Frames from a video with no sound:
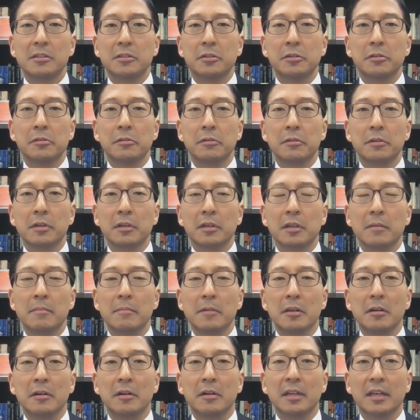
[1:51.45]
to the
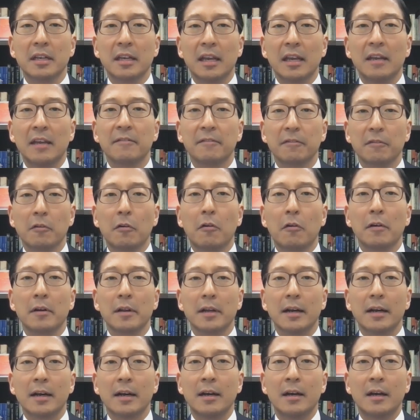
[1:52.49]
community in
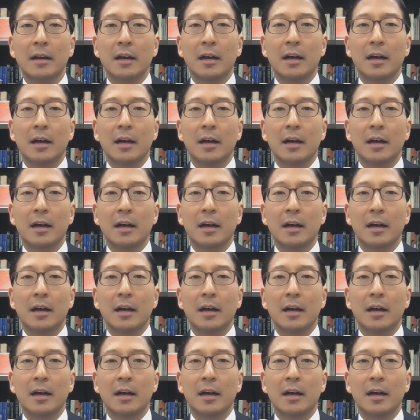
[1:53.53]
Florida